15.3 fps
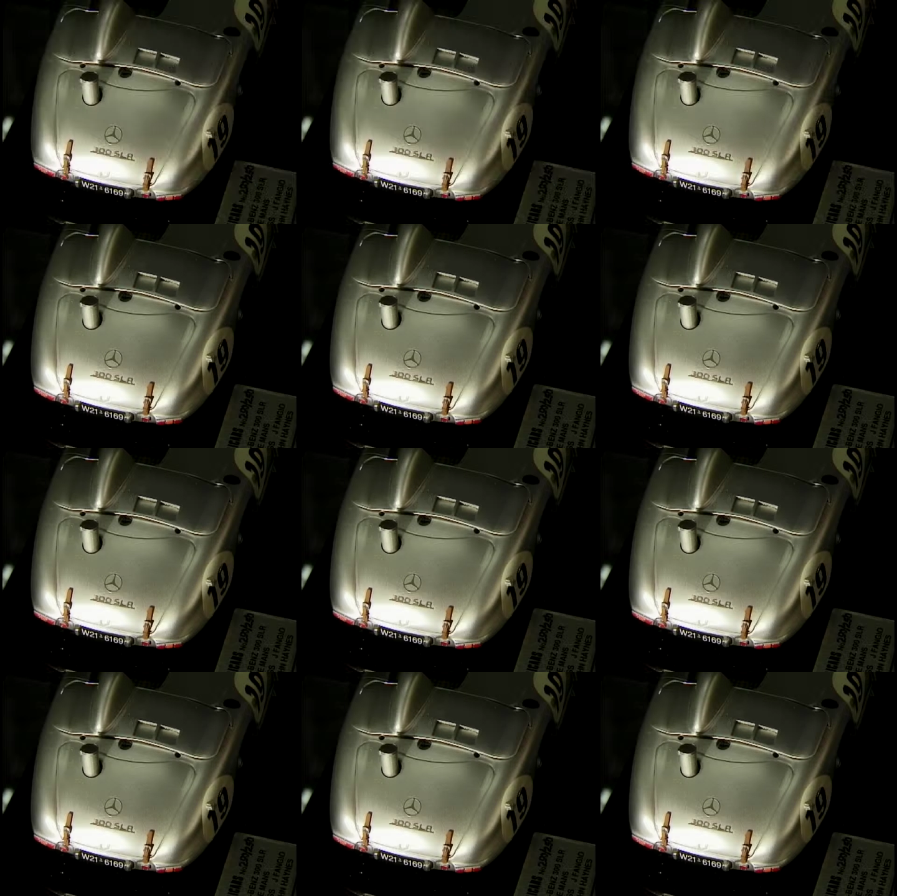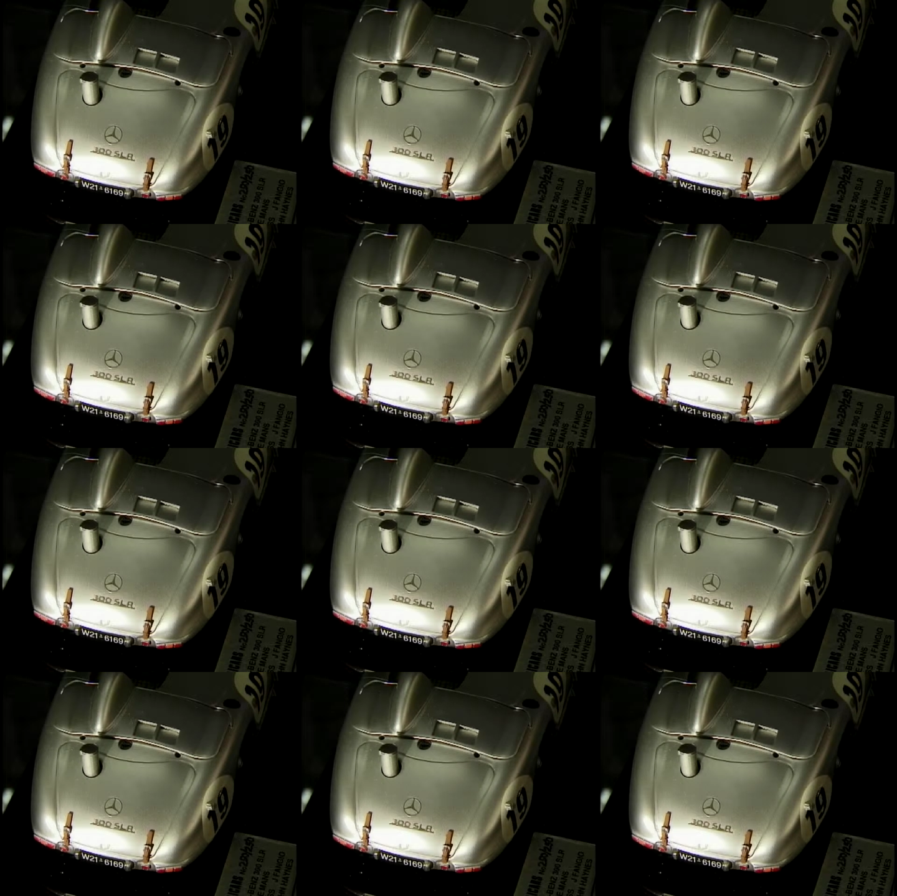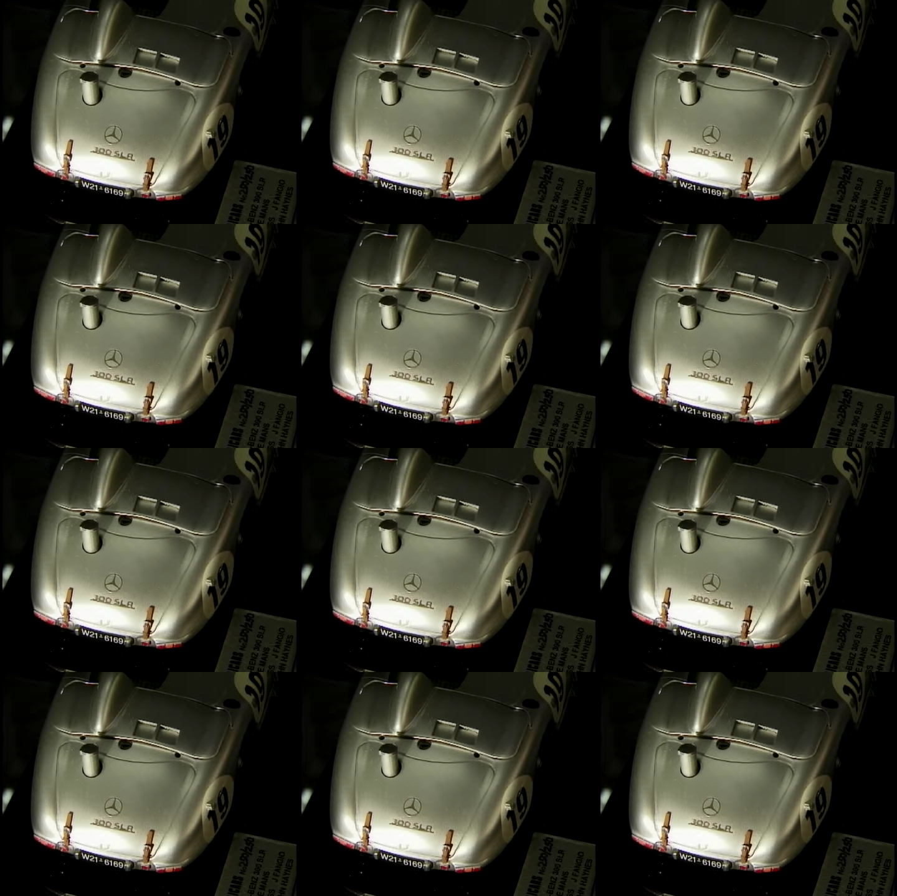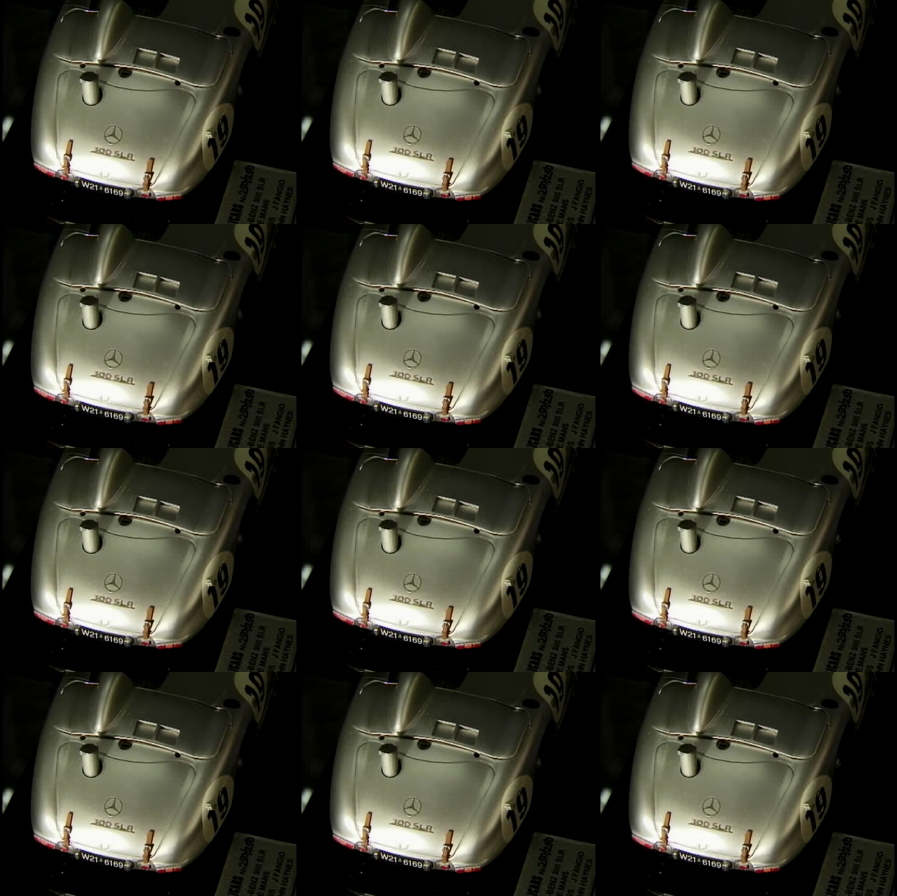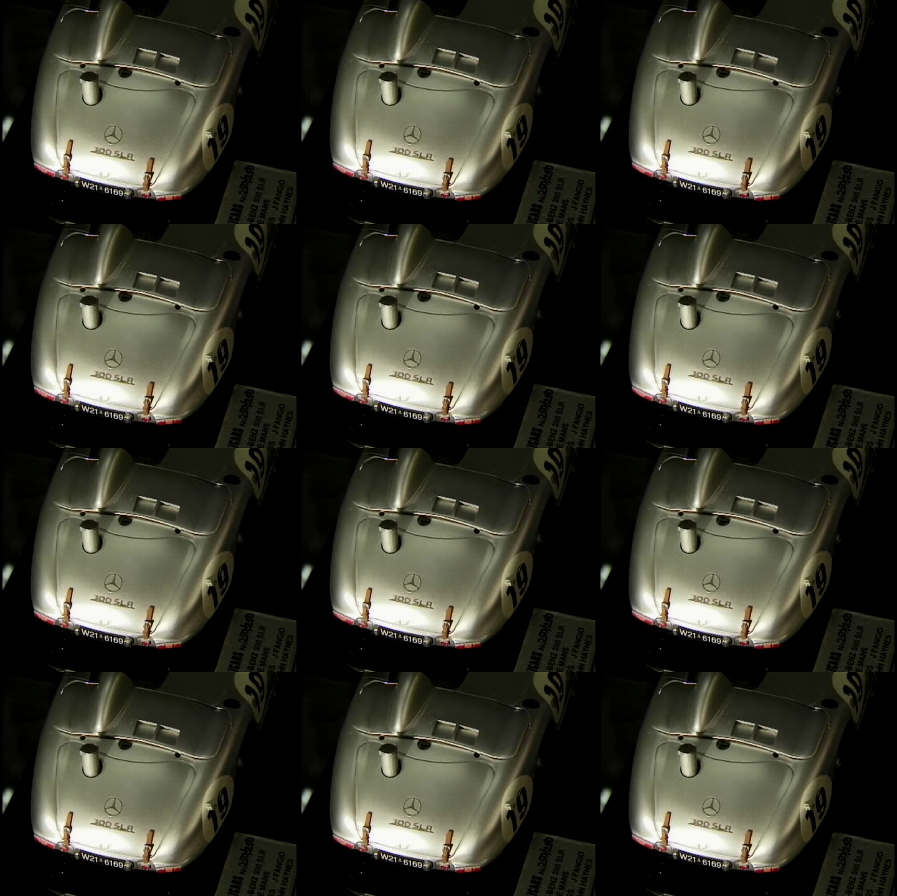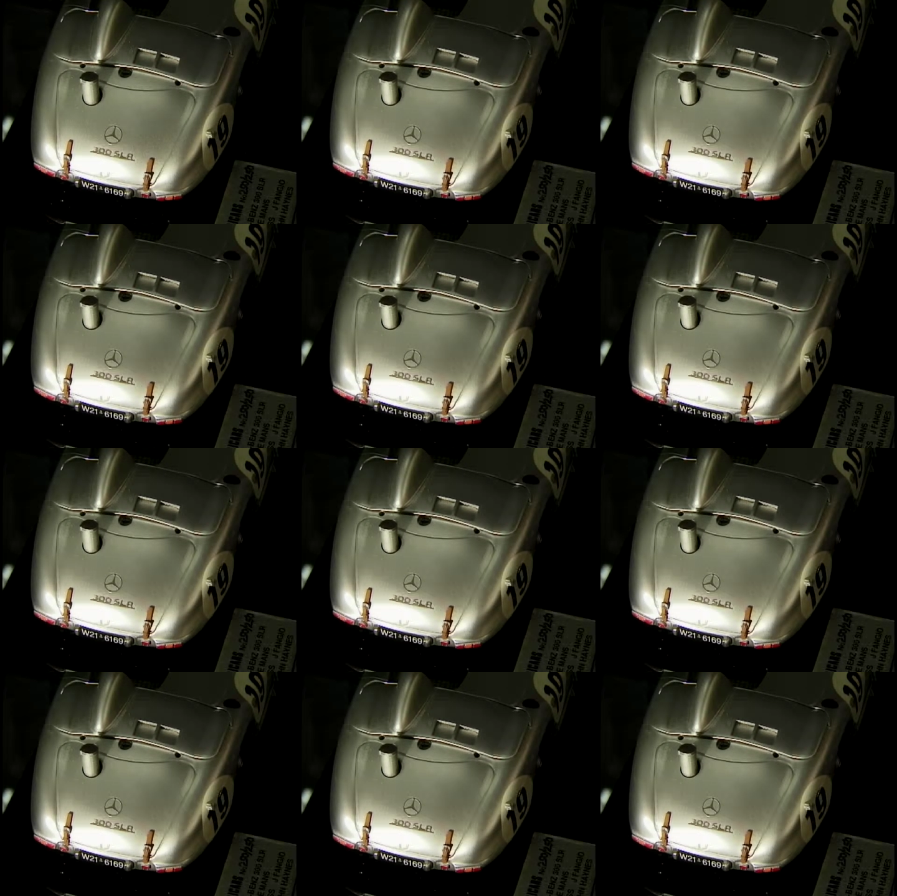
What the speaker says: [unreadable: no face in view]